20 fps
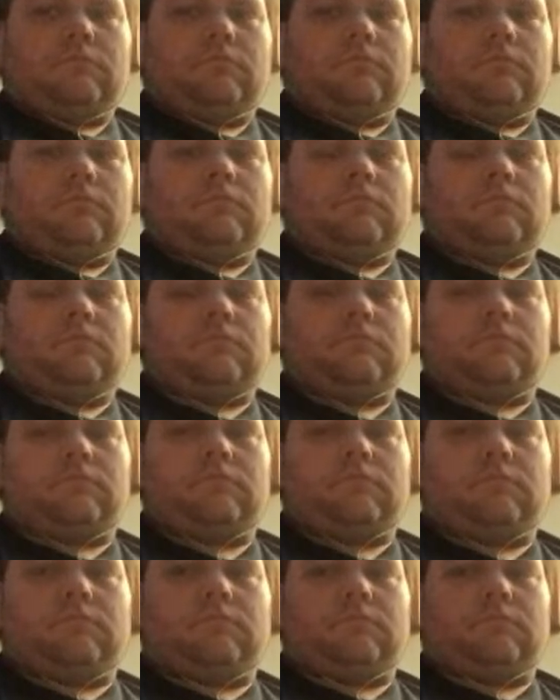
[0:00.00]
or
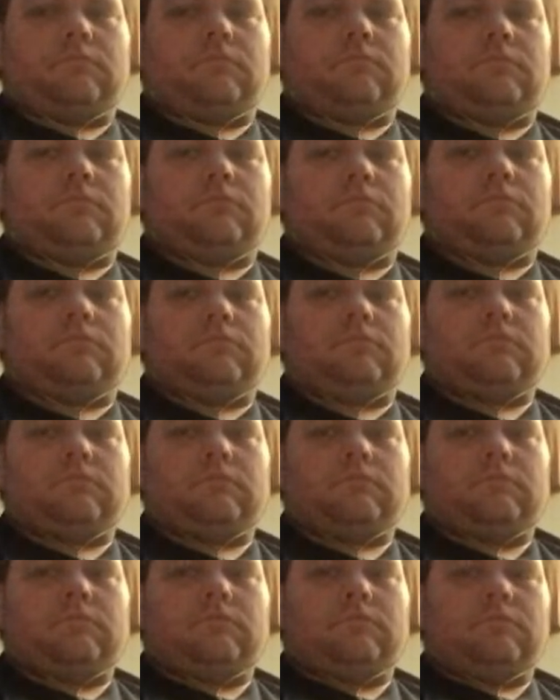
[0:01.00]
you doing a
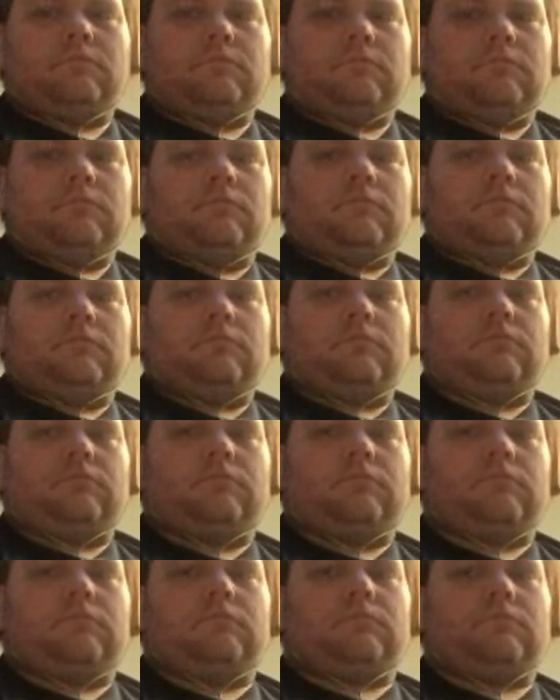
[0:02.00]
lot of frogging.
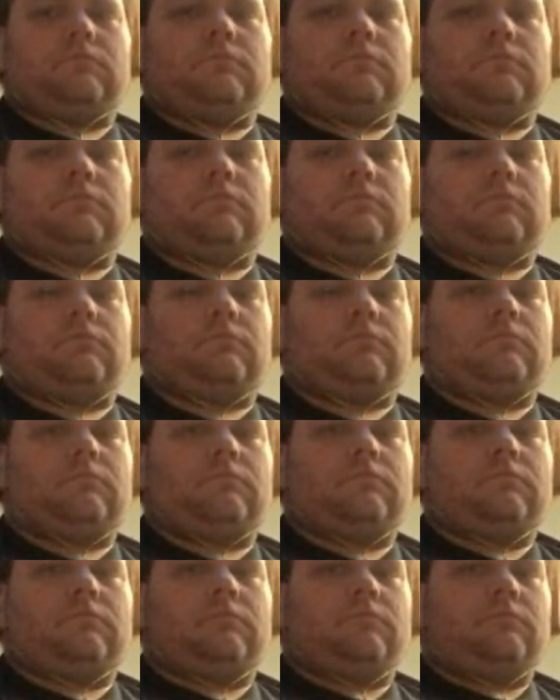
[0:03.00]
Yeah. And I'm not going to.
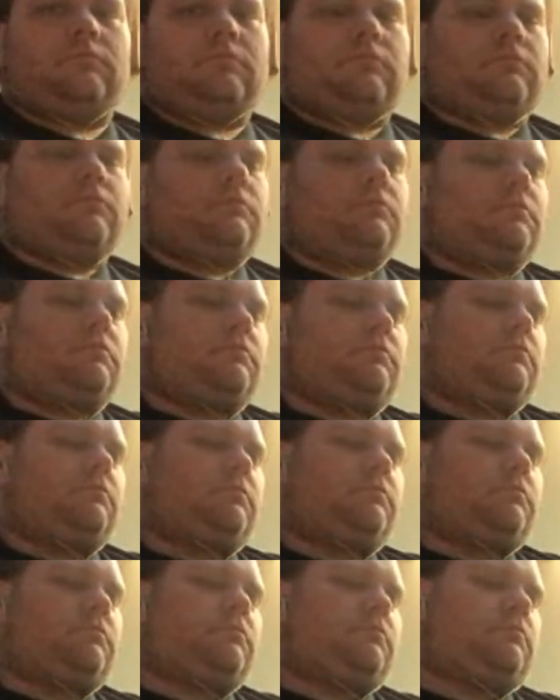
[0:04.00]
Yeah.
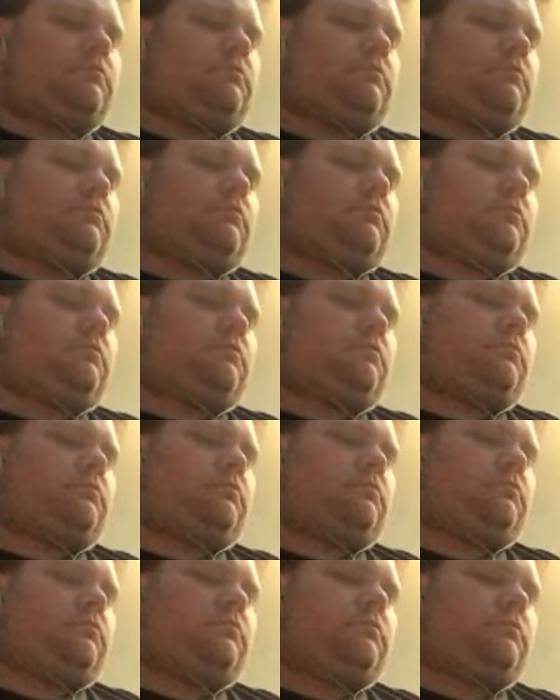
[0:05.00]
So I figure if I get